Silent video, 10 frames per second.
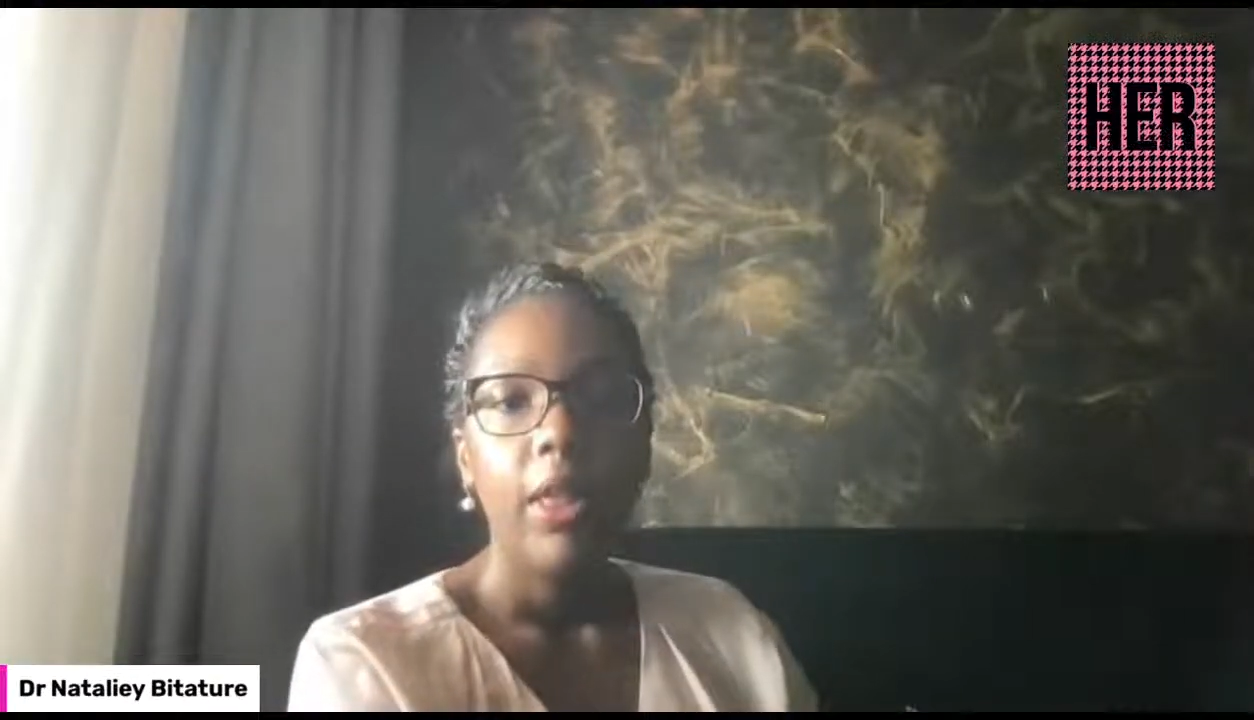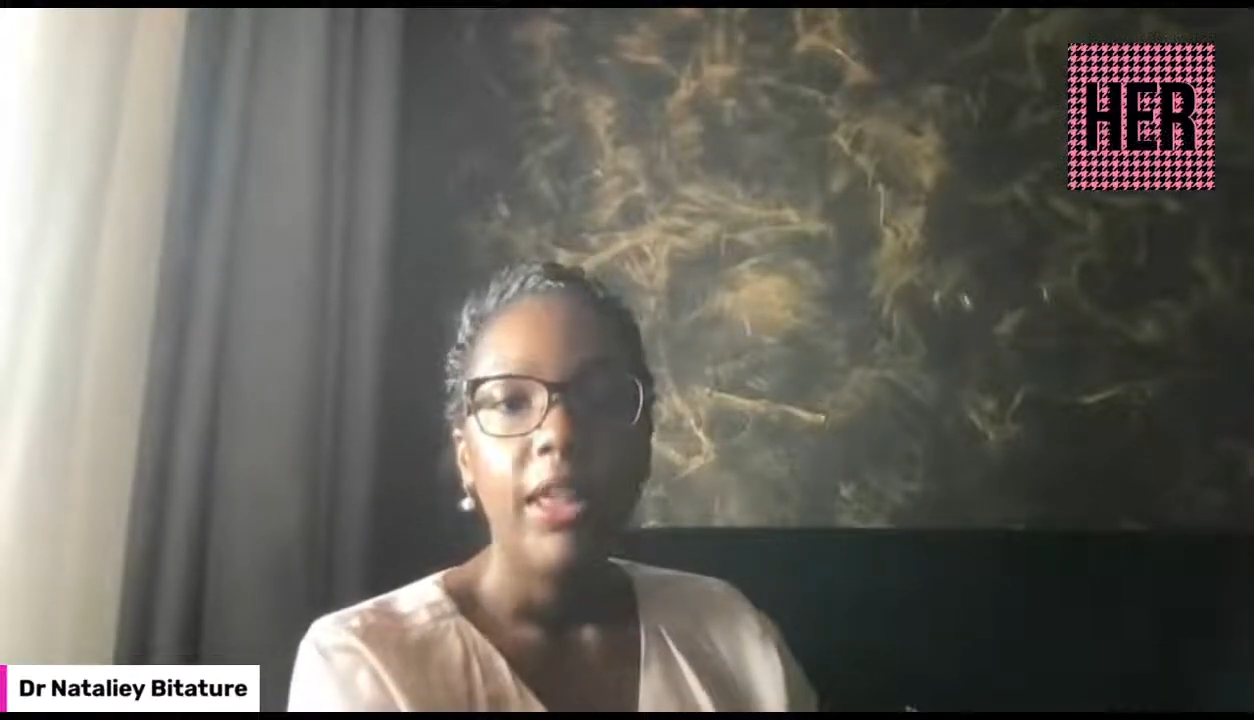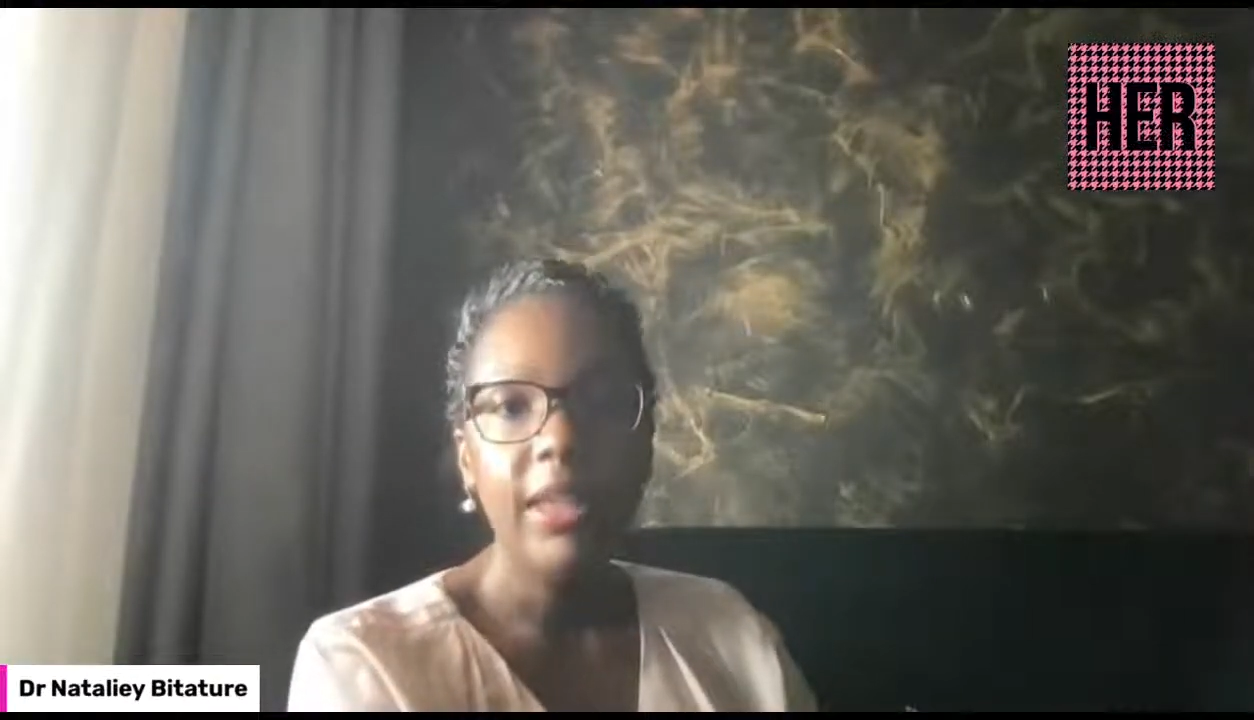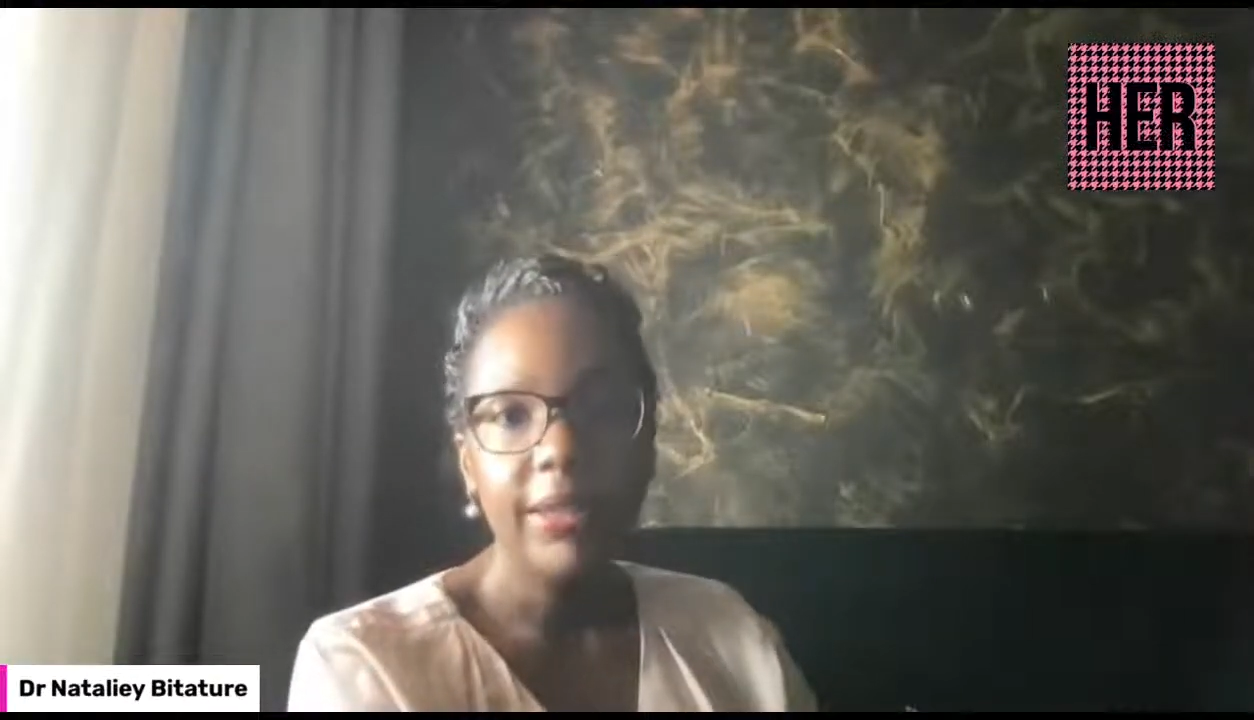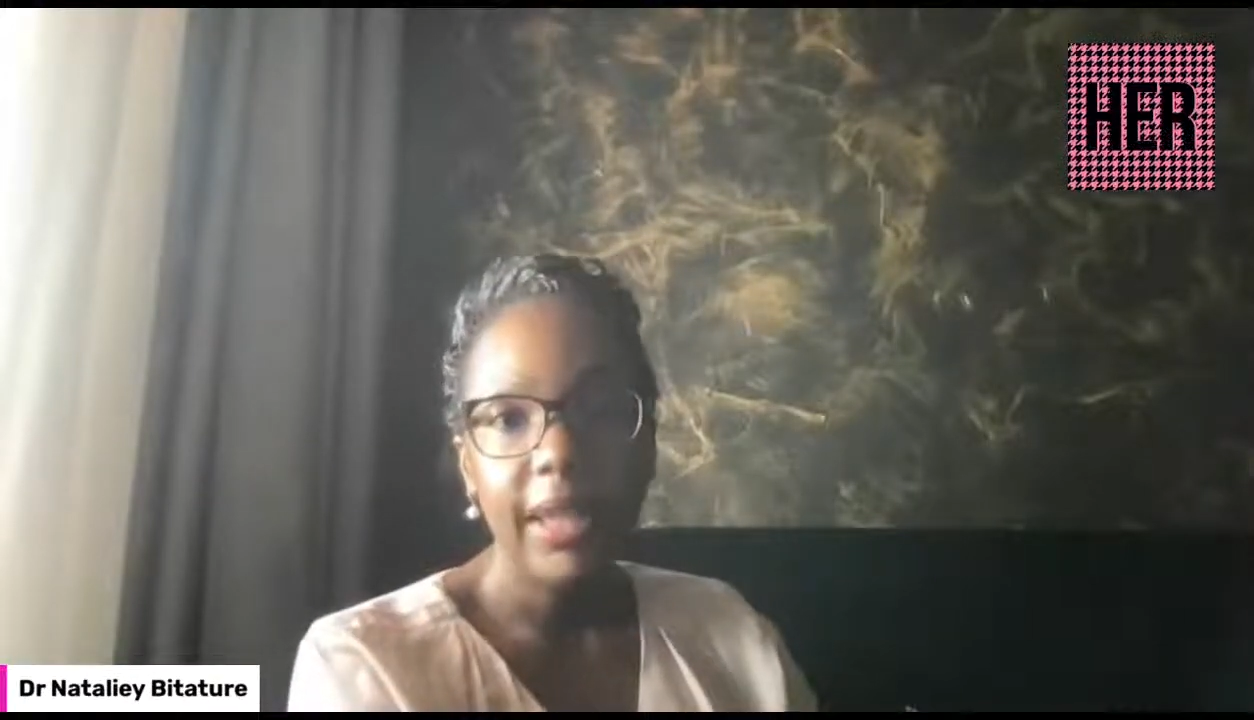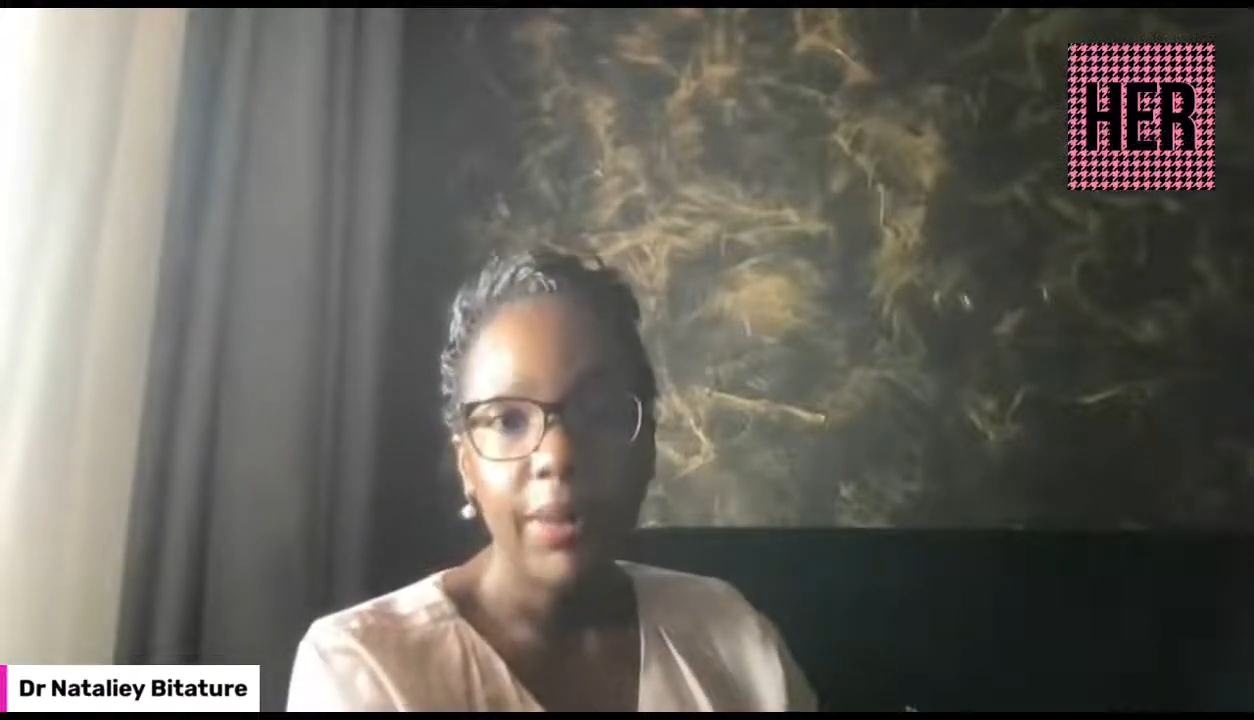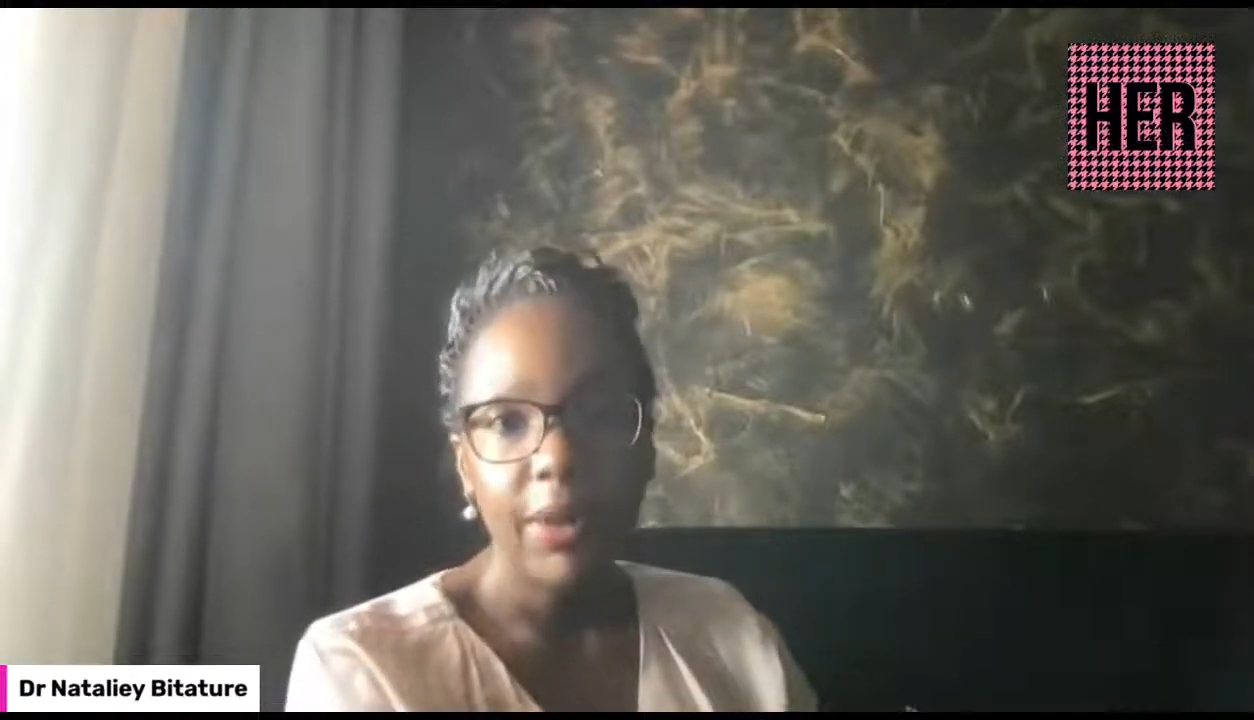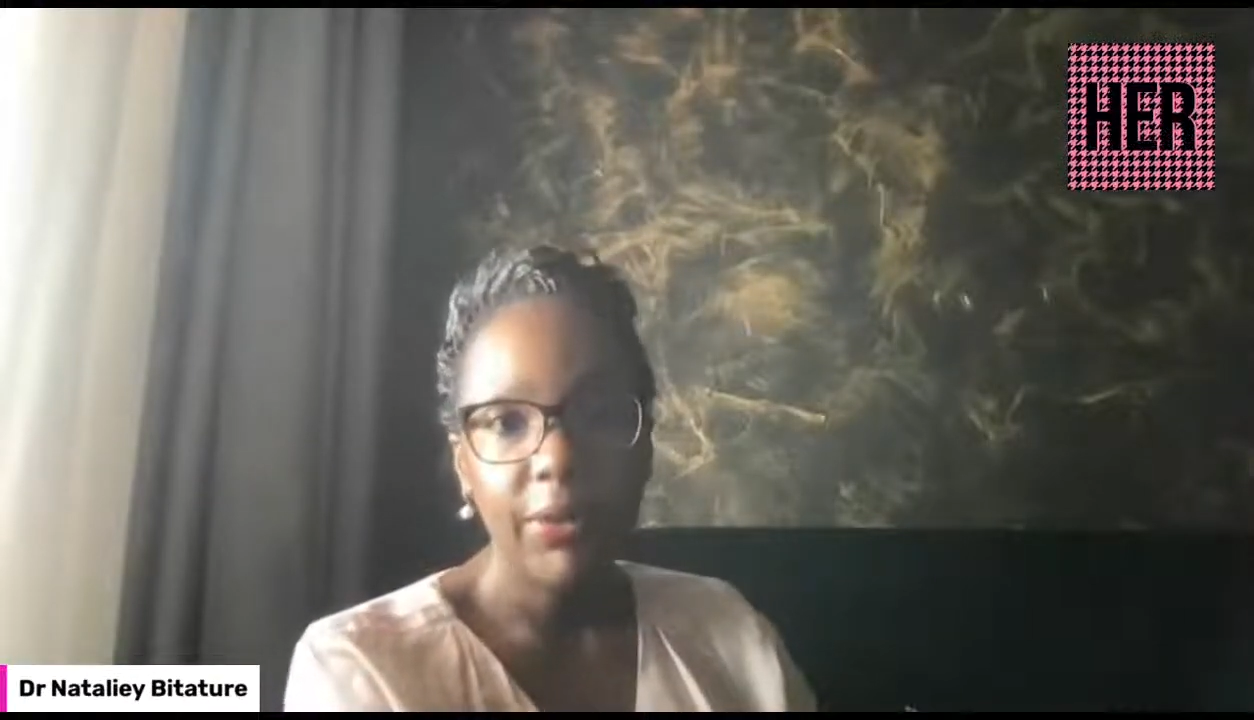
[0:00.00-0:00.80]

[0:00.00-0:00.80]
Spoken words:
yes, I'm a